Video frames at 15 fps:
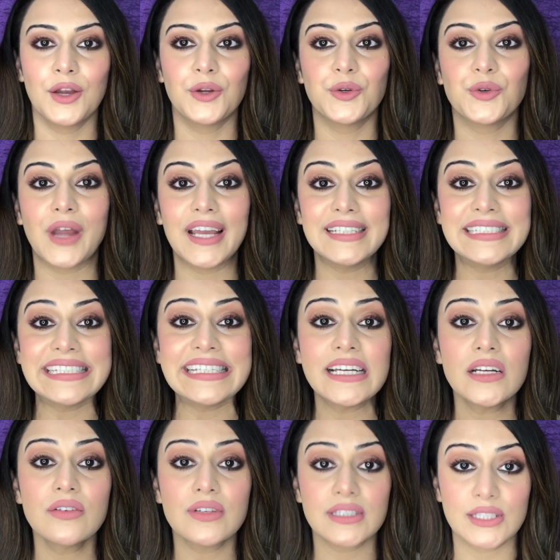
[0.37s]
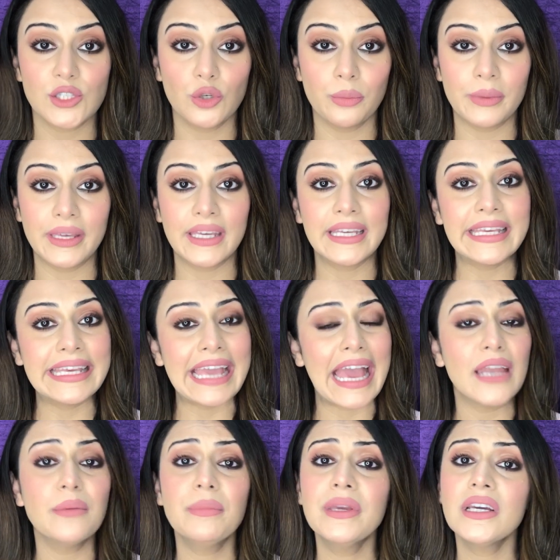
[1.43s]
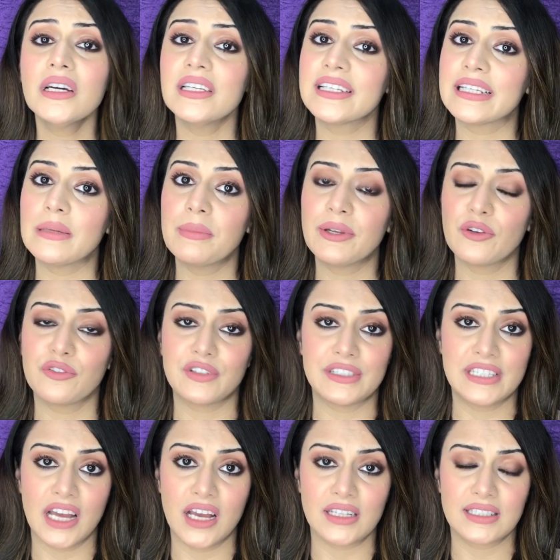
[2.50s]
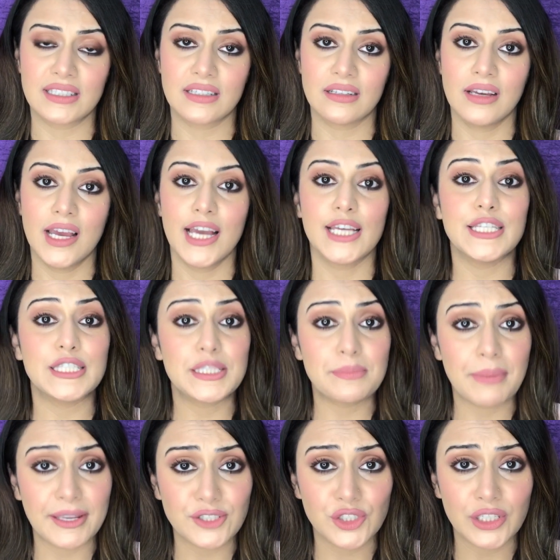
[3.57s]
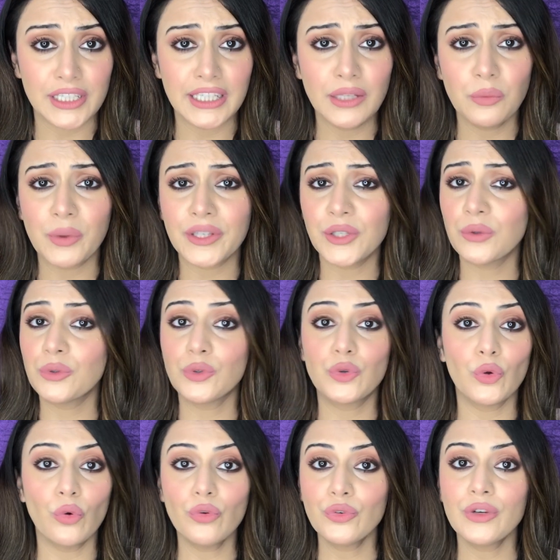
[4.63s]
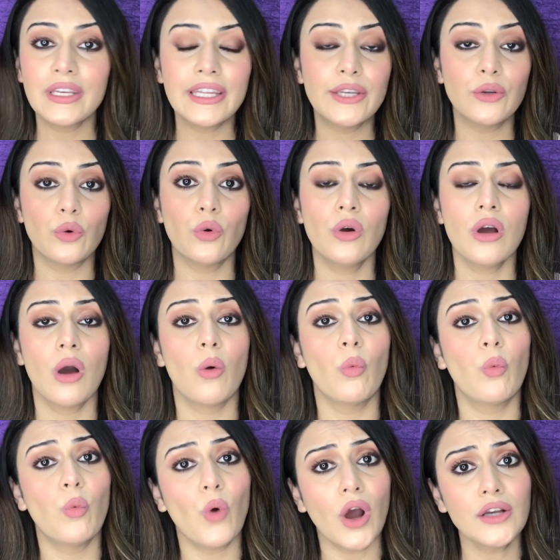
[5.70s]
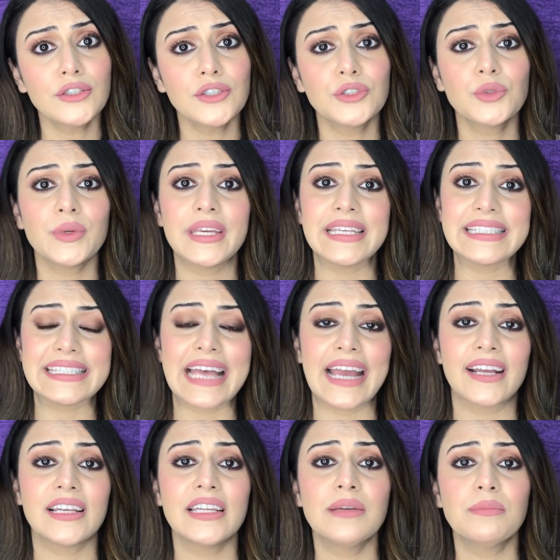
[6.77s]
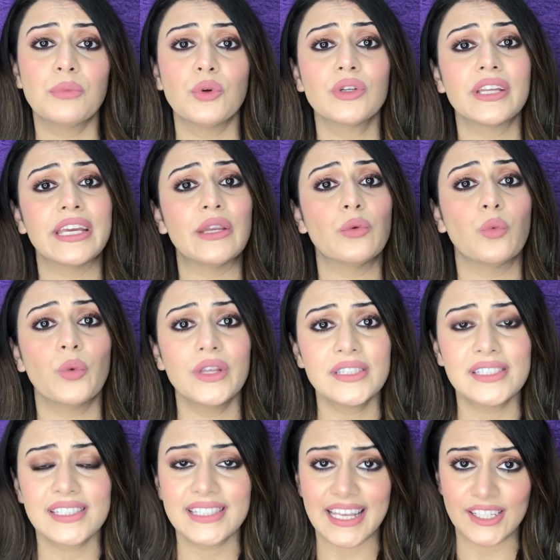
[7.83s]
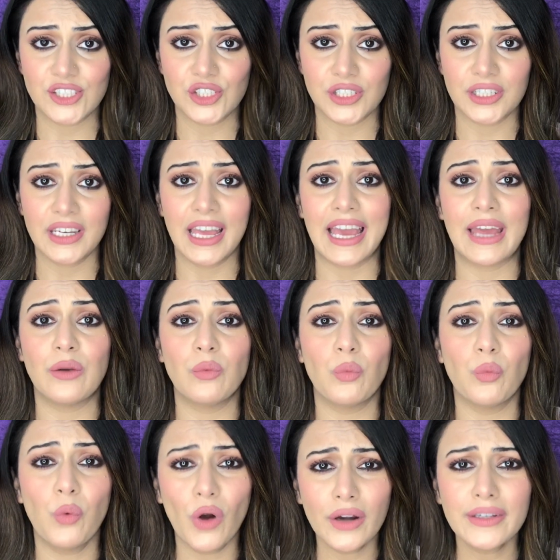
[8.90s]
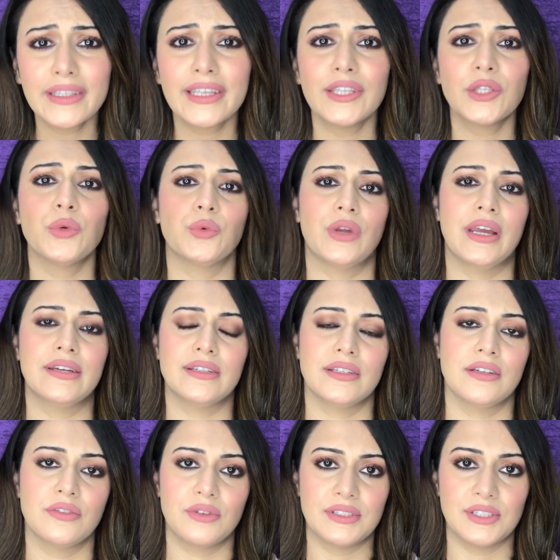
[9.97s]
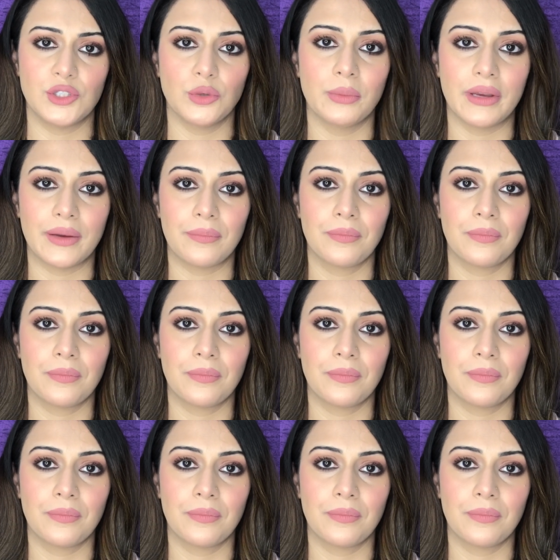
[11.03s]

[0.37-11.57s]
Writing a resume can be a little bit of a task, especially when you don't really know what to exactly put in which section and what can you write in a resume.